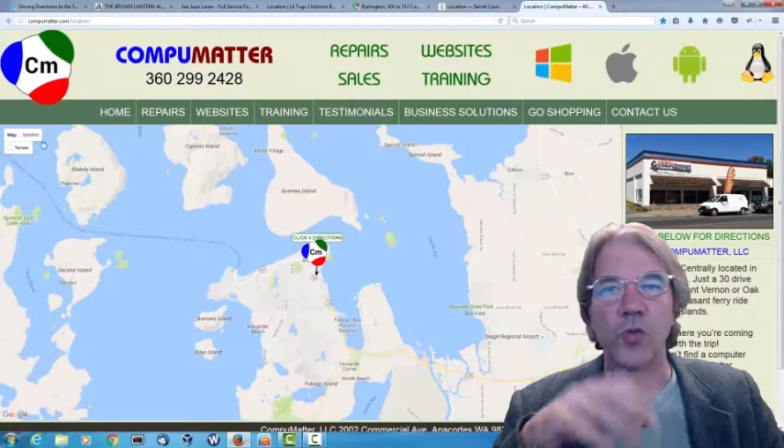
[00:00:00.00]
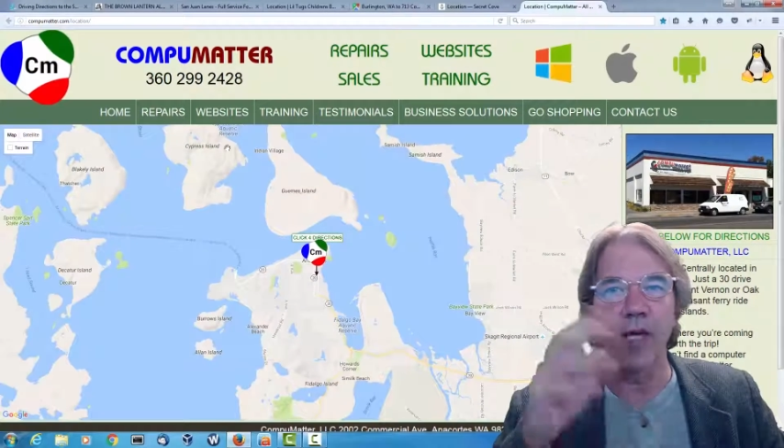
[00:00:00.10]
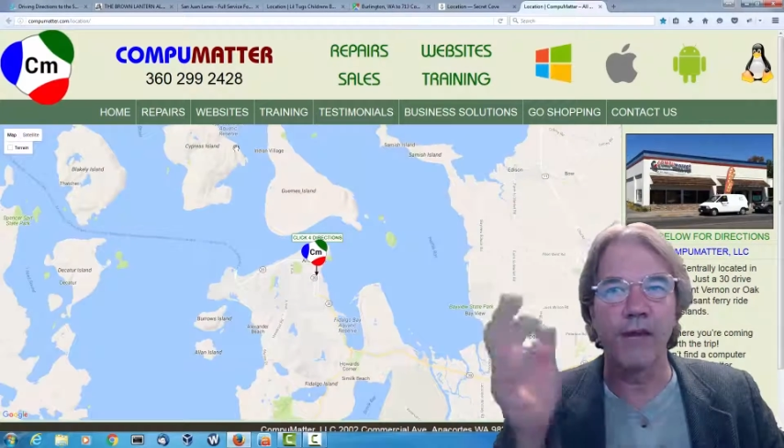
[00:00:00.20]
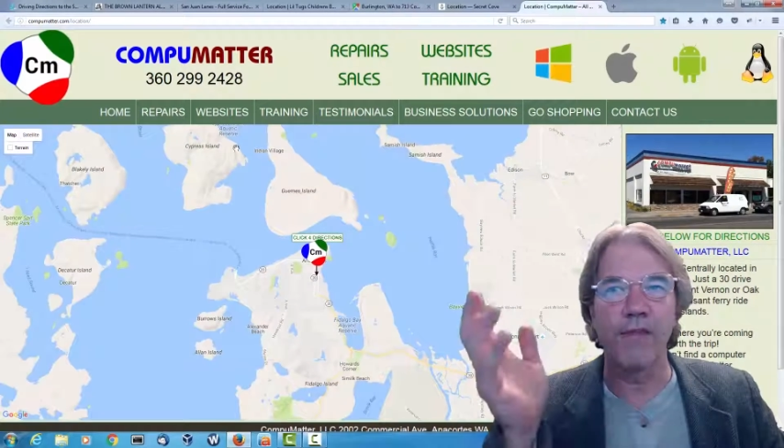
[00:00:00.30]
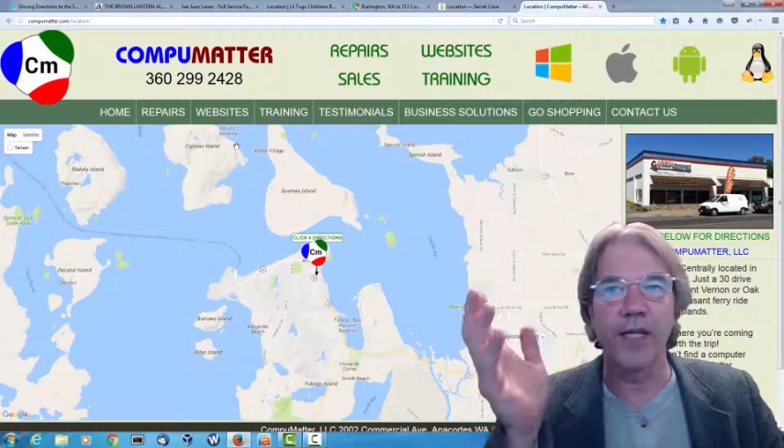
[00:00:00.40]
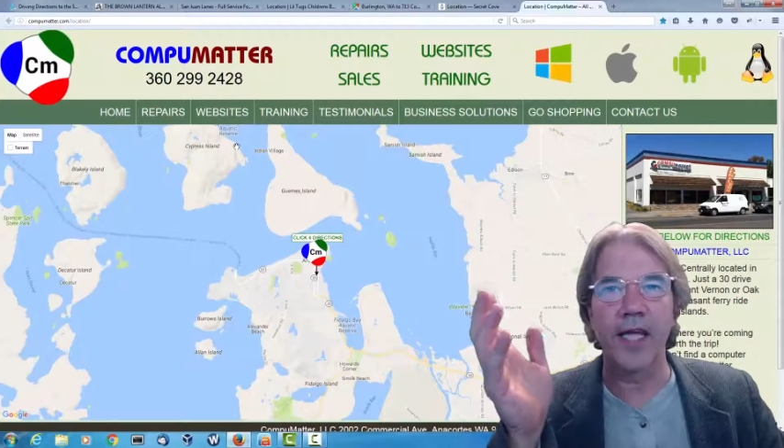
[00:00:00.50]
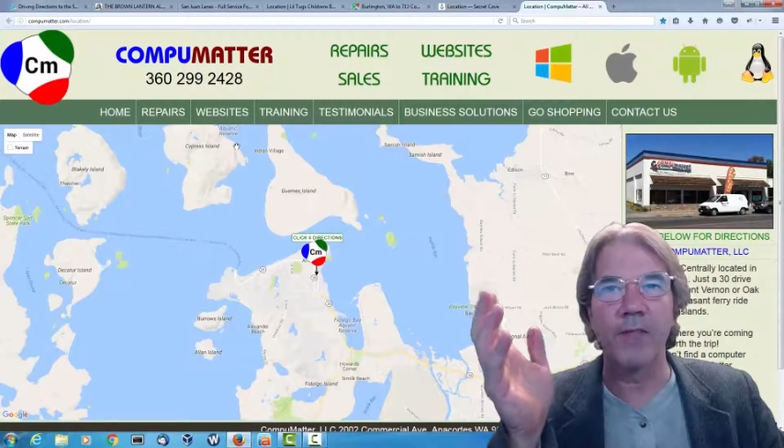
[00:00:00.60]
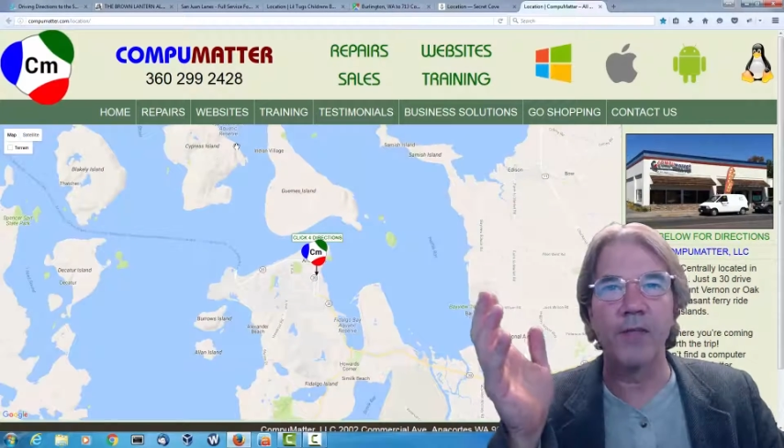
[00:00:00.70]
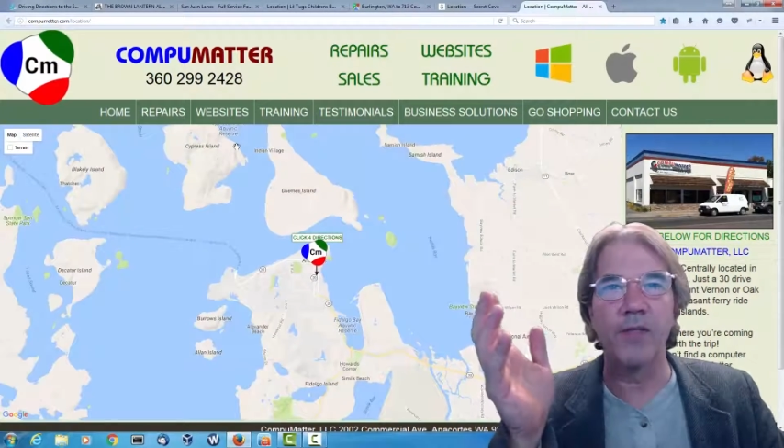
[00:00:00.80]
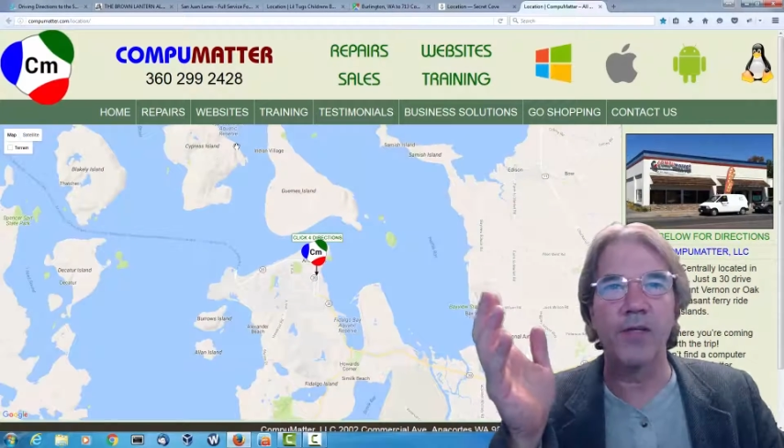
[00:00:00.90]
we have that
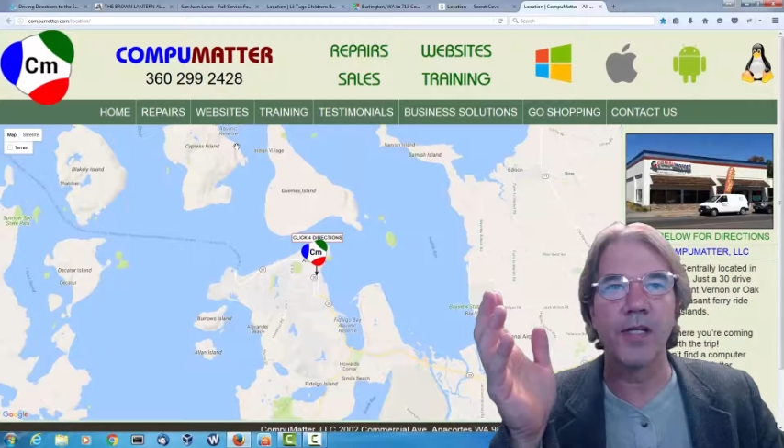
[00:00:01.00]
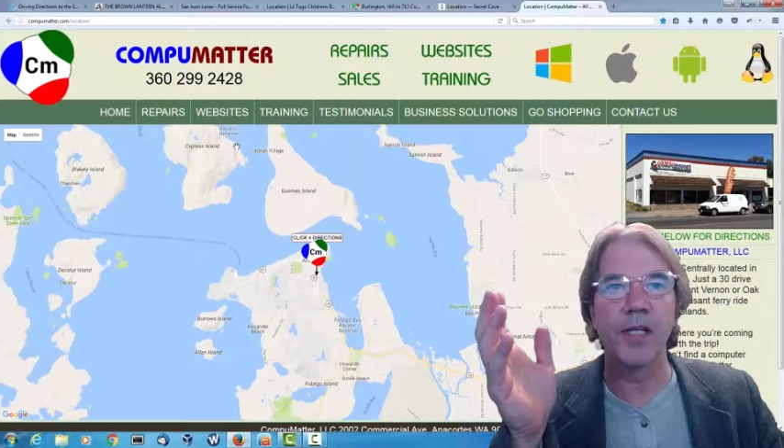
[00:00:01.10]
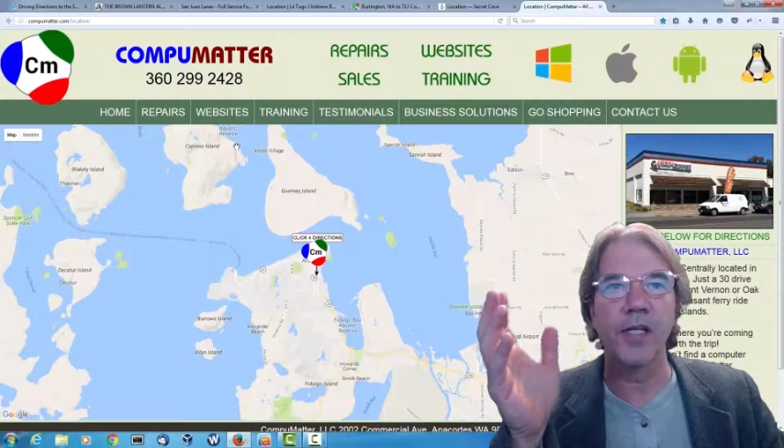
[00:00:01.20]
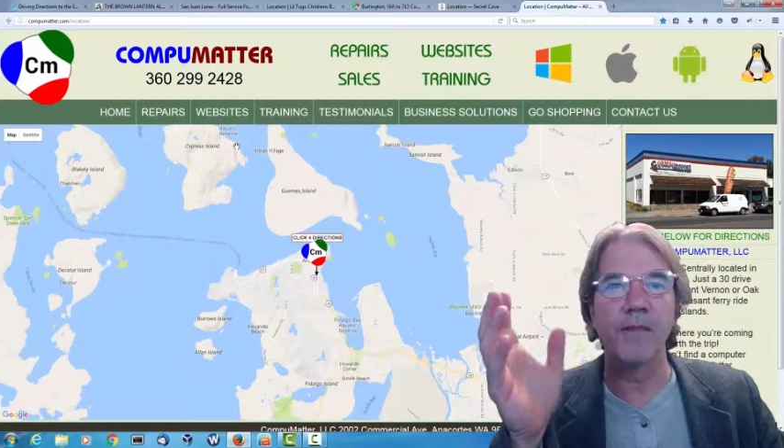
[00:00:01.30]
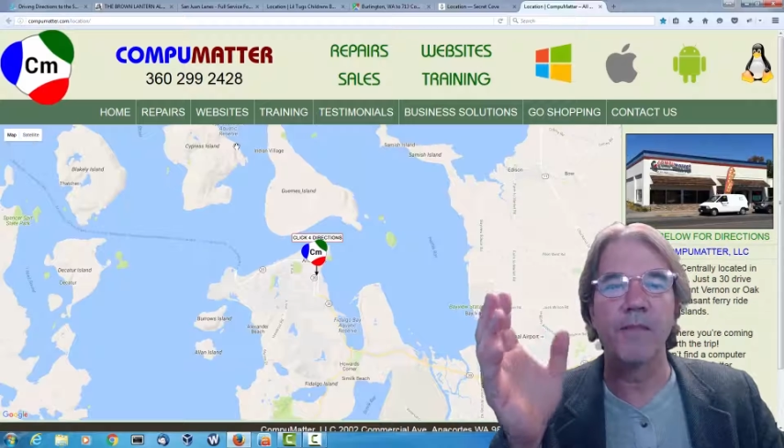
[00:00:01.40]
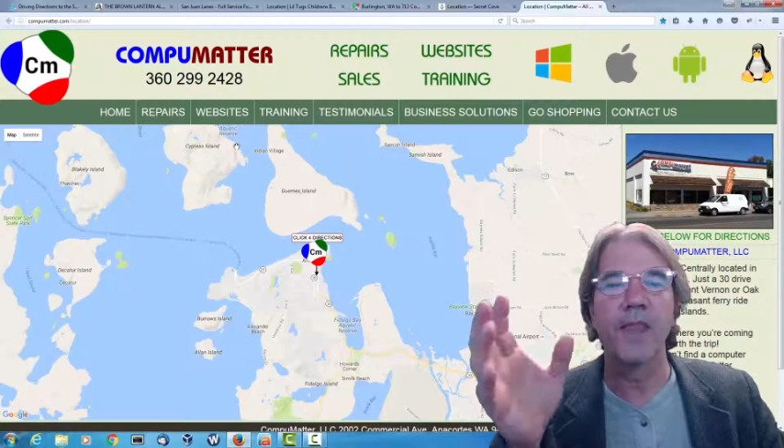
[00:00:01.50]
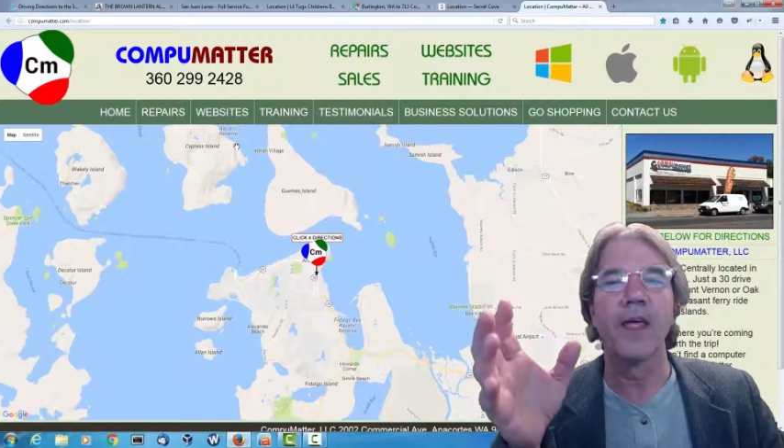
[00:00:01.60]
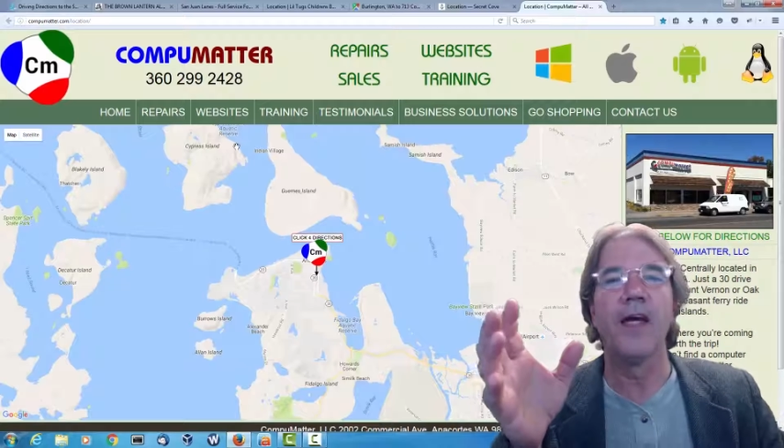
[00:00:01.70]
capability here.